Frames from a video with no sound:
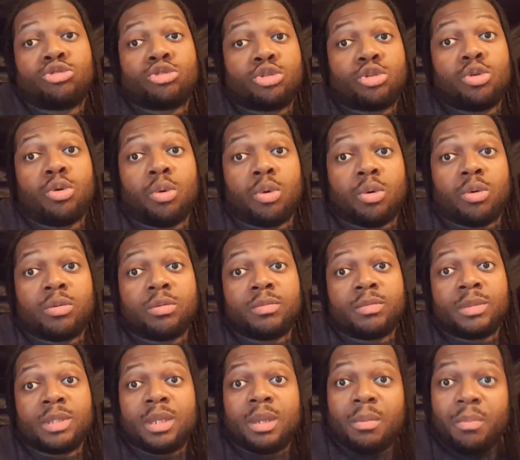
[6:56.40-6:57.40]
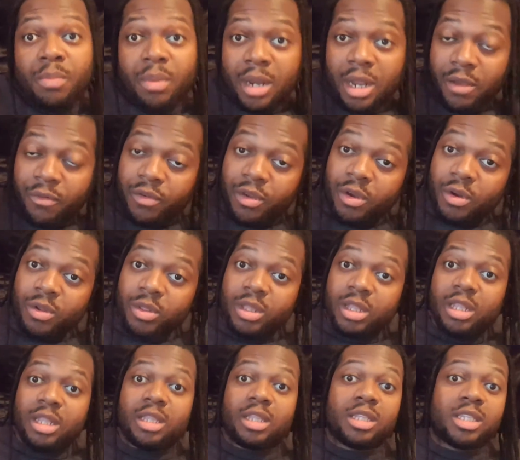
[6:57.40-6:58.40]
cool. But if you're
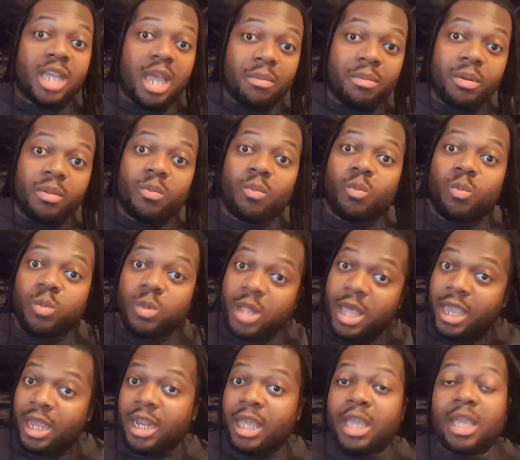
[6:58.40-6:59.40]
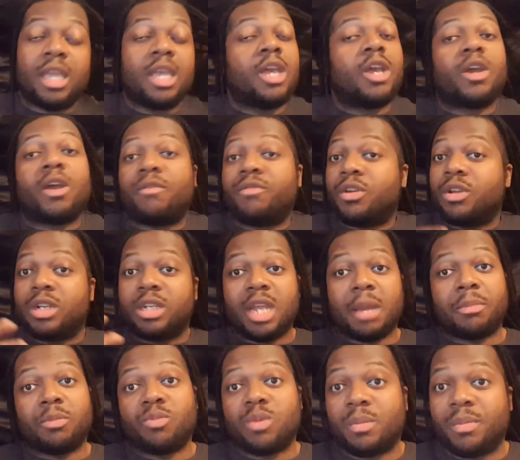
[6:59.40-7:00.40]
the type of lady, if you're the type
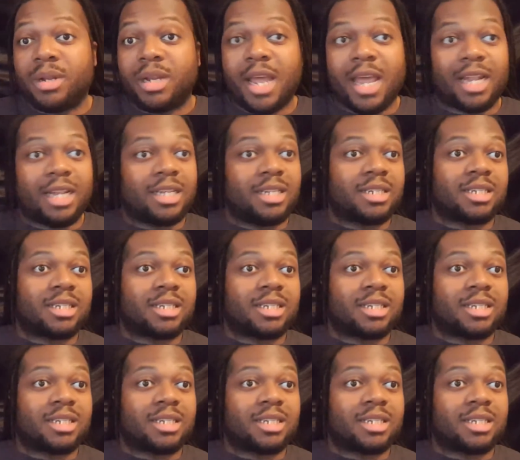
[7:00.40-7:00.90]
of woman that